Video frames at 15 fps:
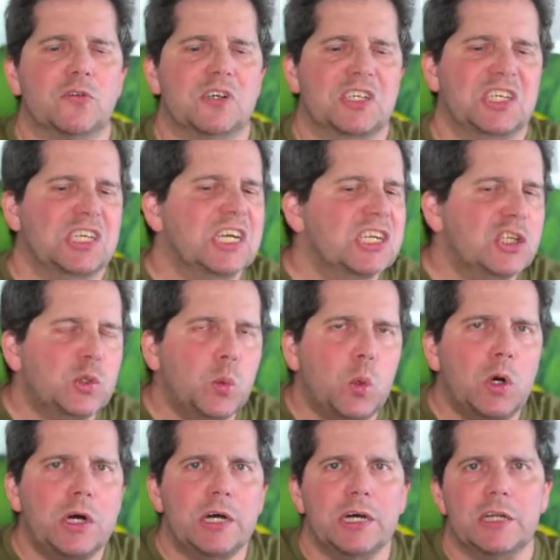a king
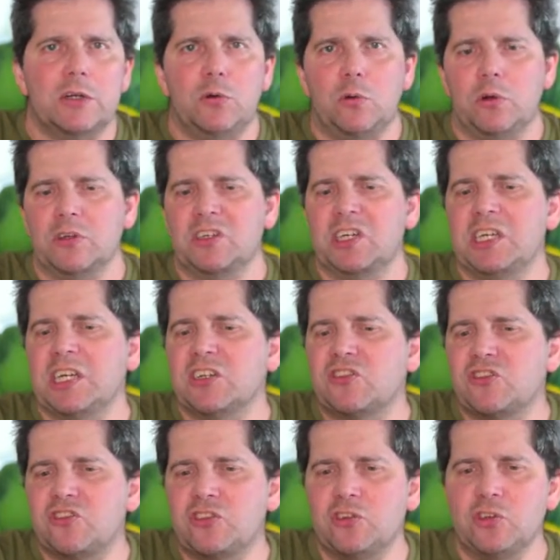h1 or a king
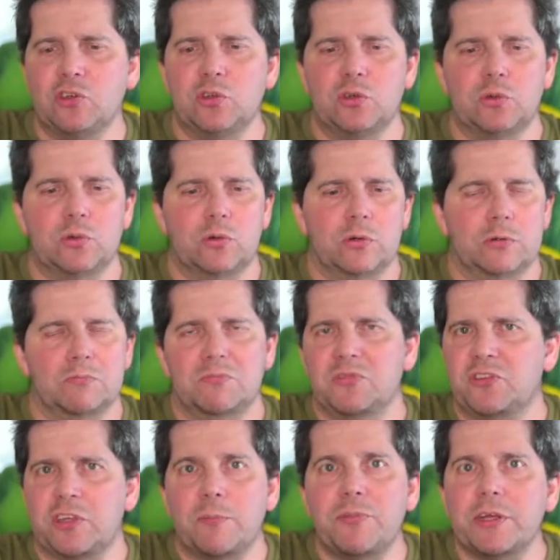h2 or
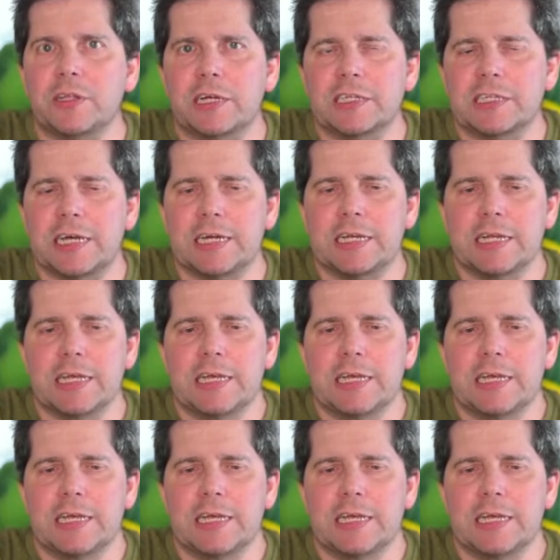something like that,